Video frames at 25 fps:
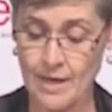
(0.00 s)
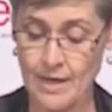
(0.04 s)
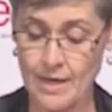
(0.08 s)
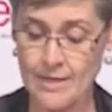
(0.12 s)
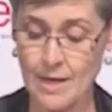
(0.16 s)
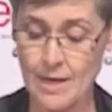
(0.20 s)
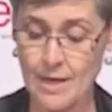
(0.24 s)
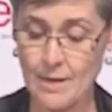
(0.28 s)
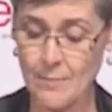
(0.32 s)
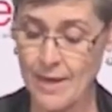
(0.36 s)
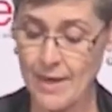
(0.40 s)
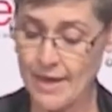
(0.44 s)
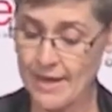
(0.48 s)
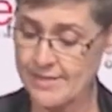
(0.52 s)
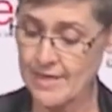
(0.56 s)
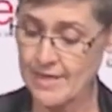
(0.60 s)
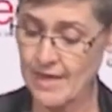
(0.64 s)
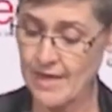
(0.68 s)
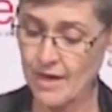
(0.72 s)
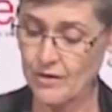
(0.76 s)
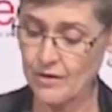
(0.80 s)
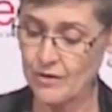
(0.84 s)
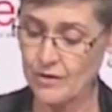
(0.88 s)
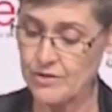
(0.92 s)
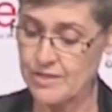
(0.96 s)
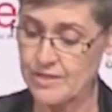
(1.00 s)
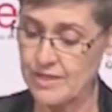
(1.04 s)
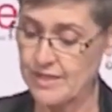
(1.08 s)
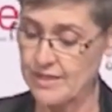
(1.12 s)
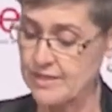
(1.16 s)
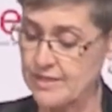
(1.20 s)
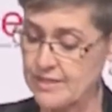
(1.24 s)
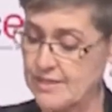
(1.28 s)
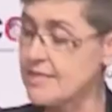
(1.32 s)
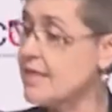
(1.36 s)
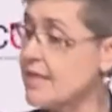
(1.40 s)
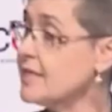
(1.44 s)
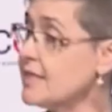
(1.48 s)
Now, Banks argues that
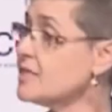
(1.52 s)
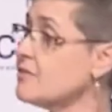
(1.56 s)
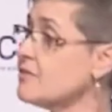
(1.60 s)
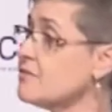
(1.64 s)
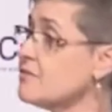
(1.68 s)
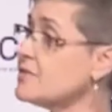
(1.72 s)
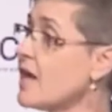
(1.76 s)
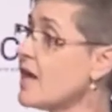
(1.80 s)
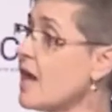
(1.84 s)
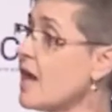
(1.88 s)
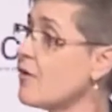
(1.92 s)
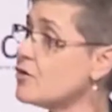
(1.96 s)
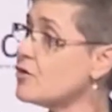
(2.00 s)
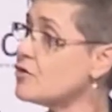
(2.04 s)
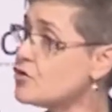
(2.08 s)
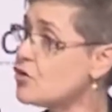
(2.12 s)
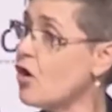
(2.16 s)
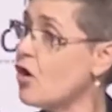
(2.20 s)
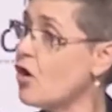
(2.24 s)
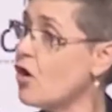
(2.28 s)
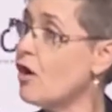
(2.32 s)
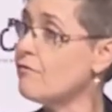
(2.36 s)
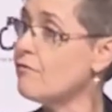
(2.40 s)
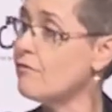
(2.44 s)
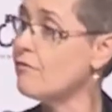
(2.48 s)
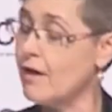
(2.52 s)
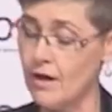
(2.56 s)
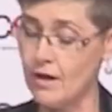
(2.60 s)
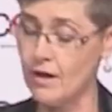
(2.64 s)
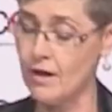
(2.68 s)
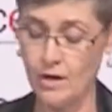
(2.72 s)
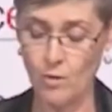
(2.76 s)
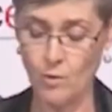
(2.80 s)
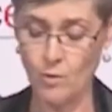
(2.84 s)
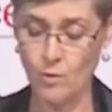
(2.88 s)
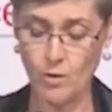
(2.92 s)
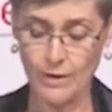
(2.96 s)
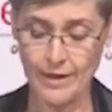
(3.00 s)
incentives are a driver,
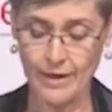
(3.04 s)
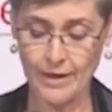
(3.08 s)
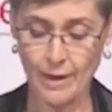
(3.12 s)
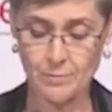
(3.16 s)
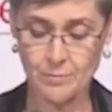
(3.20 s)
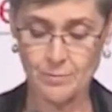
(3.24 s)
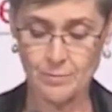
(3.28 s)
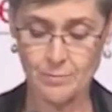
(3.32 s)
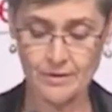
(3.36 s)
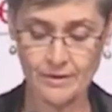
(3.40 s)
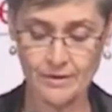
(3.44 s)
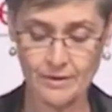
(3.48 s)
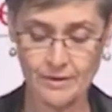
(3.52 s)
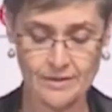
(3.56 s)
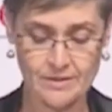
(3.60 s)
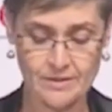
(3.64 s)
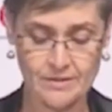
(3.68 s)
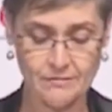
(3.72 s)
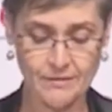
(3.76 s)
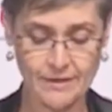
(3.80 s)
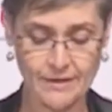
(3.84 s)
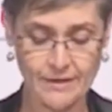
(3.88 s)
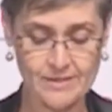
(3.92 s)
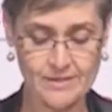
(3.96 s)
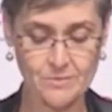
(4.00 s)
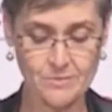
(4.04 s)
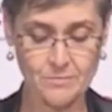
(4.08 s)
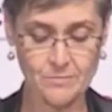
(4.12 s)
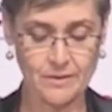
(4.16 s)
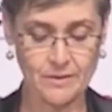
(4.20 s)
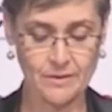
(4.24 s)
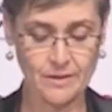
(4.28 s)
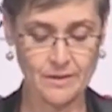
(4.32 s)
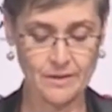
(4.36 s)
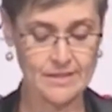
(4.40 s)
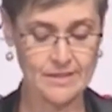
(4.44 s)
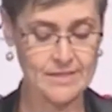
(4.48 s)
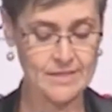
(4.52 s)
while capabilities and
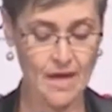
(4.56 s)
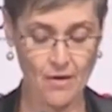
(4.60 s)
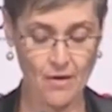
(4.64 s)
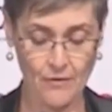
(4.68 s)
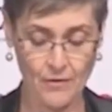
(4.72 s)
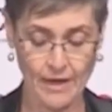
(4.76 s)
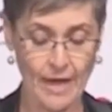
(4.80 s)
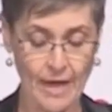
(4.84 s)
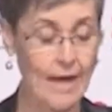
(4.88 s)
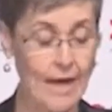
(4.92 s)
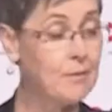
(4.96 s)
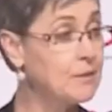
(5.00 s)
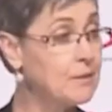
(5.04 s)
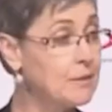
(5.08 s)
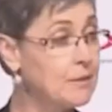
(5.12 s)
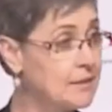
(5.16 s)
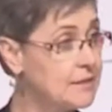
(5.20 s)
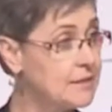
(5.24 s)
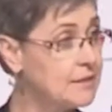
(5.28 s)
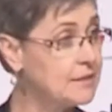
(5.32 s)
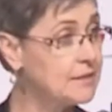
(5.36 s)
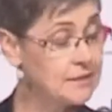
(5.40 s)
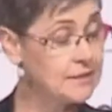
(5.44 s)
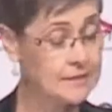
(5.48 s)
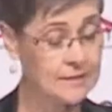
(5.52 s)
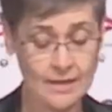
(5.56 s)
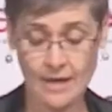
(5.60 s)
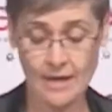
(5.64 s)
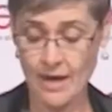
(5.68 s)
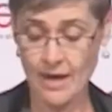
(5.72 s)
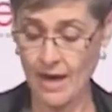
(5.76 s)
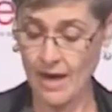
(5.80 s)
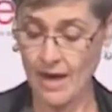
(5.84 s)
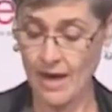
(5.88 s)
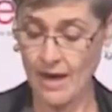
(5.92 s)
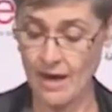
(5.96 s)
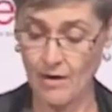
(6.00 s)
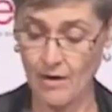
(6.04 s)
flexibilities are enablers
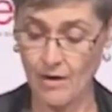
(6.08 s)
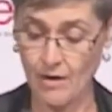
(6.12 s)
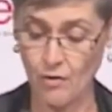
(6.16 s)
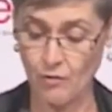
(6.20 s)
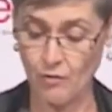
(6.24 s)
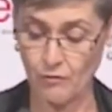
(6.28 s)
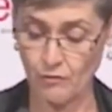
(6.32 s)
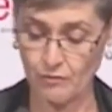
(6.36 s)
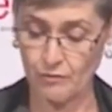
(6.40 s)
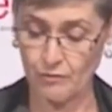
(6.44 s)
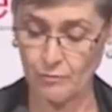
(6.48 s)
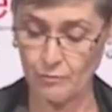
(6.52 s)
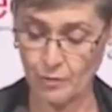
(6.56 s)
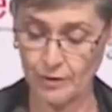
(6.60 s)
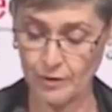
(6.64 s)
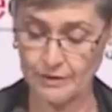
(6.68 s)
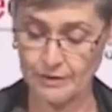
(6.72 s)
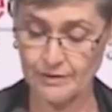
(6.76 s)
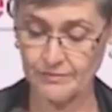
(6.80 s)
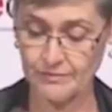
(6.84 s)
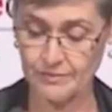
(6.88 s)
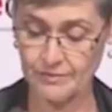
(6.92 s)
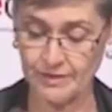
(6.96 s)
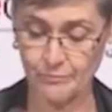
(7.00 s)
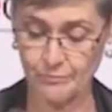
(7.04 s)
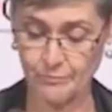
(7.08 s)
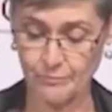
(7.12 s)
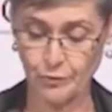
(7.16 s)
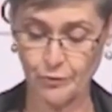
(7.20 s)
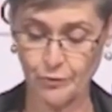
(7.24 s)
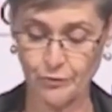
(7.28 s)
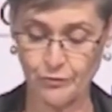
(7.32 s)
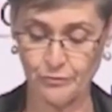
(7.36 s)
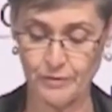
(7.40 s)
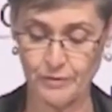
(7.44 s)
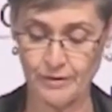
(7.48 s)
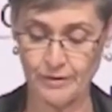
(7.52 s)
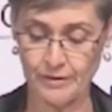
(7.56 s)
of productivity
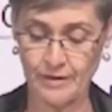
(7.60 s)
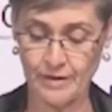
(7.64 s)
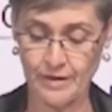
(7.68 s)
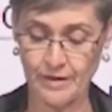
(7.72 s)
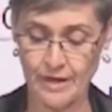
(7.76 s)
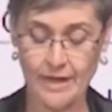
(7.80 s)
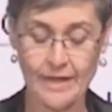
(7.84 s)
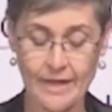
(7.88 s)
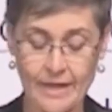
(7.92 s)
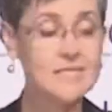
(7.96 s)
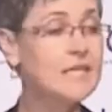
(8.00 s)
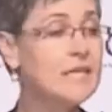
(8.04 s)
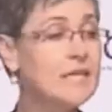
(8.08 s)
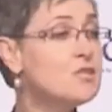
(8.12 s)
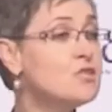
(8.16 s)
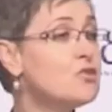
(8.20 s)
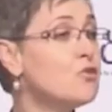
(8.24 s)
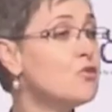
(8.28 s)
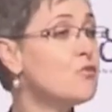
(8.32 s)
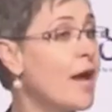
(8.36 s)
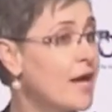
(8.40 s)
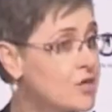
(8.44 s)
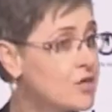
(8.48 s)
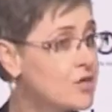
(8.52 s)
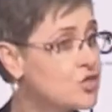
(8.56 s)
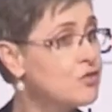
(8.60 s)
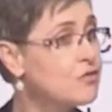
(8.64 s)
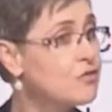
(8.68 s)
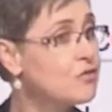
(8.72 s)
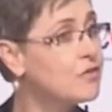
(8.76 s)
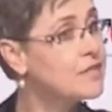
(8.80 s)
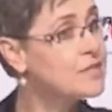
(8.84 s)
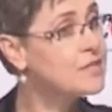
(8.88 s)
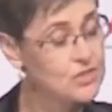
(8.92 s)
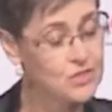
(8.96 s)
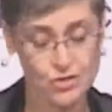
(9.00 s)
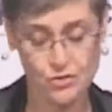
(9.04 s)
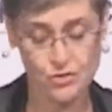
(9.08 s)
improvement. It's the interaction of
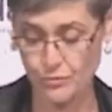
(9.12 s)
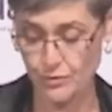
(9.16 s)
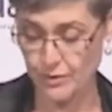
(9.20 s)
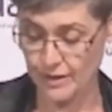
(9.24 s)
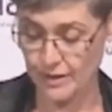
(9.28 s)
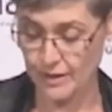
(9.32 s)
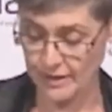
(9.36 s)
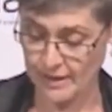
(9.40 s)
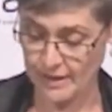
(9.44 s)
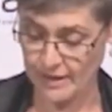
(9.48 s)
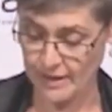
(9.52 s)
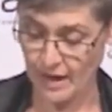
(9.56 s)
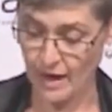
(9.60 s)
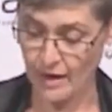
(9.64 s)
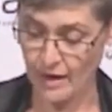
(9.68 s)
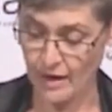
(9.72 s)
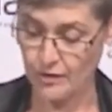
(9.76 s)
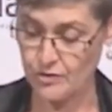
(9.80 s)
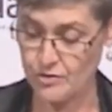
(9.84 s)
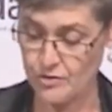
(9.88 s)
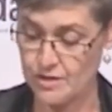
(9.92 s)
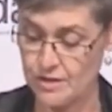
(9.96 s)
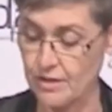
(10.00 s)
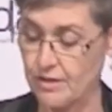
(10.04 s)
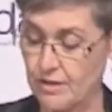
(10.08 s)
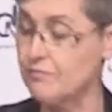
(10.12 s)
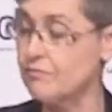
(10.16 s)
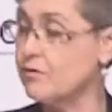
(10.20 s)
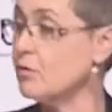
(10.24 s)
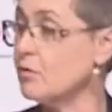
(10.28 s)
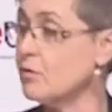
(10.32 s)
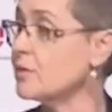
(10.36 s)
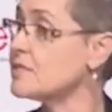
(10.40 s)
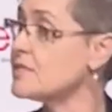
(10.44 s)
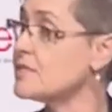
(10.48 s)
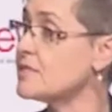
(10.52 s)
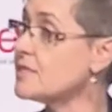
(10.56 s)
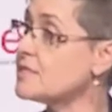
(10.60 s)
these three, he argues, that
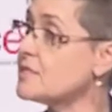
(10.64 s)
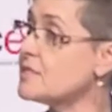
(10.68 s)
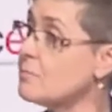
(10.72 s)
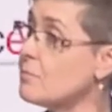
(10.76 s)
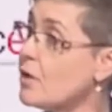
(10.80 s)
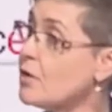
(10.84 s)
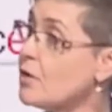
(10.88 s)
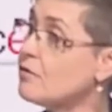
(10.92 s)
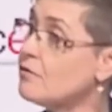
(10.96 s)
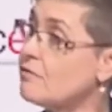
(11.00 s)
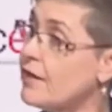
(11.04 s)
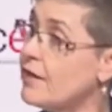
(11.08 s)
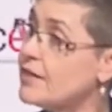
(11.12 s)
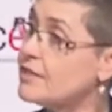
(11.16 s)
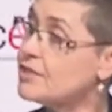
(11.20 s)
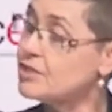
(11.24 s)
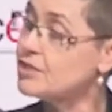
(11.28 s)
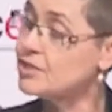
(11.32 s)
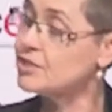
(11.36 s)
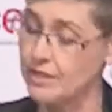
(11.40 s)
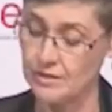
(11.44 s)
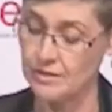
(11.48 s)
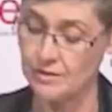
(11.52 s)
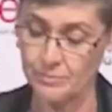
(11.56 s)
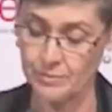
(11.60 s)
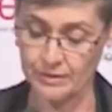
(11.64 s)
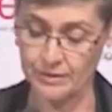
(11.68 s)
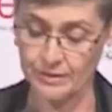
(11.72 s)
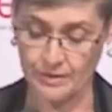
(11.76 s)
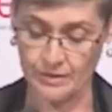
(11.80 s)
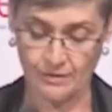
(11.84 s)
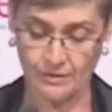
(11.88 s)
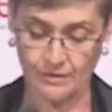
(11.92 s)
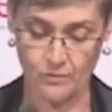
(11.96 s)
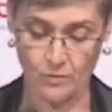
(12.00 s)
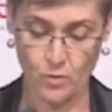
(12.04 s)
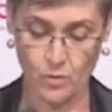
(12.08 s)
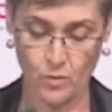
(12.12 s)
influences the motivation and ability
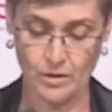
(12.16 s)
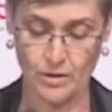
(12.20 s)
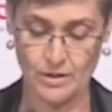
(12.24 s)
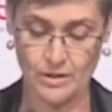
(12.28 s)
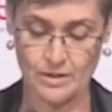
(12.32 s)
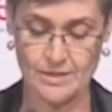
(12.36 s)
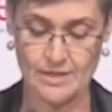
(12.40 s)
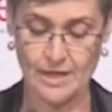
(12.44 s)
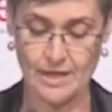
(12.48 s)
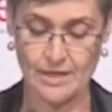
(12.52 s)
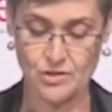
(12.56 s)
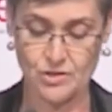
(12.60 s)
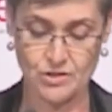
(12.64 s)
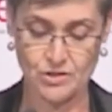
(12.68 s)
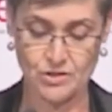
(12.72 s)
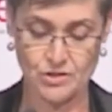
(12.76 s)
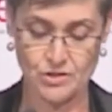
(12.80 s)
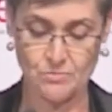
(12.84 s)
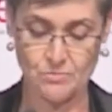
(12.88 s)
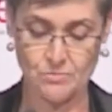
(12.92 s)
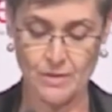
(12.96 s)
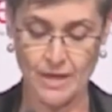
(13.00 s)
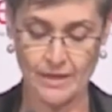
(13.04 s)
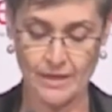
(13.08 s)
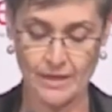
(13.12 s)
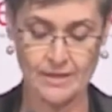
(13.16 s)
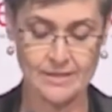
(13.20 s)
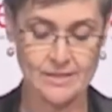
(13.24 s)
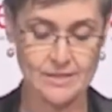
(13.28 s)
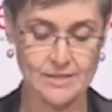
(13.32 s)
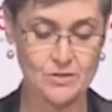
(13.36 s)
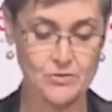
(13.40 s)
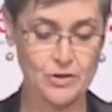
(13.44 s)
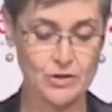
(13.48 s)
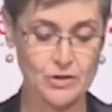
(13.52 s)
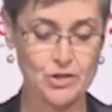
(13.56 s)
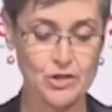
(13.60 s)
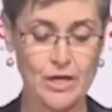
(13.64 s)
of organisations to make
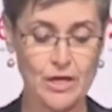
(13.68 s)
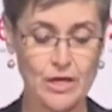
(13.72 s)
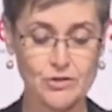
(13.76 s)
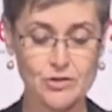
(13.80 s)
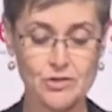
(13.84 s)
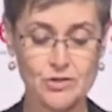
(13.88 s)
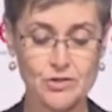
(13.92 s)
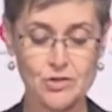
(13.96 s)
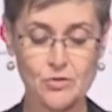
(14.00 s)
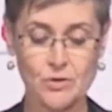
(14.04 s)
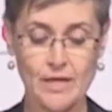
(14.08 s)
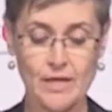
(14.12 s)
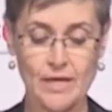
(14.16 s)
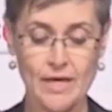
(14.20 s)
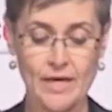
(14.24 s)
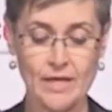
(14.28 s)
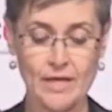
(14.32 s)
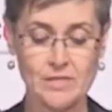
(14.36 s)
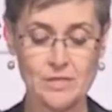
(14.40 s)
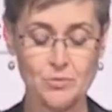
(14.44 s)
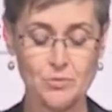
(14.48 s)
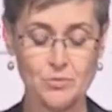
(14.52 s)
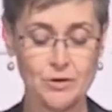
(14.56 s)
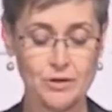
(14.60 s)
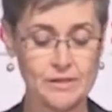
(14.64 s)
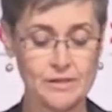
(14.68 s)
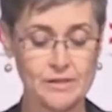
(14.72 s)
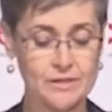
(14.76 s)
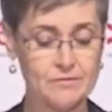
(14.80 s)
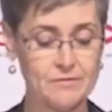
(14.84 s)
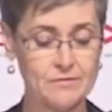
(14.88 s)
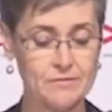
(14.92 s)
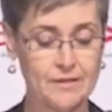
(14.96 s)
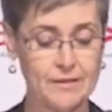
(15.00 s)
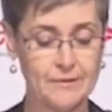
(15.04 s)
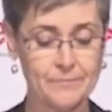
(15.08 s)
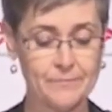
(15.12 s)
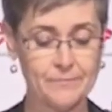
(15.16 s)
necessary changes to enhance
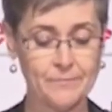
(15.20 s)
productivity.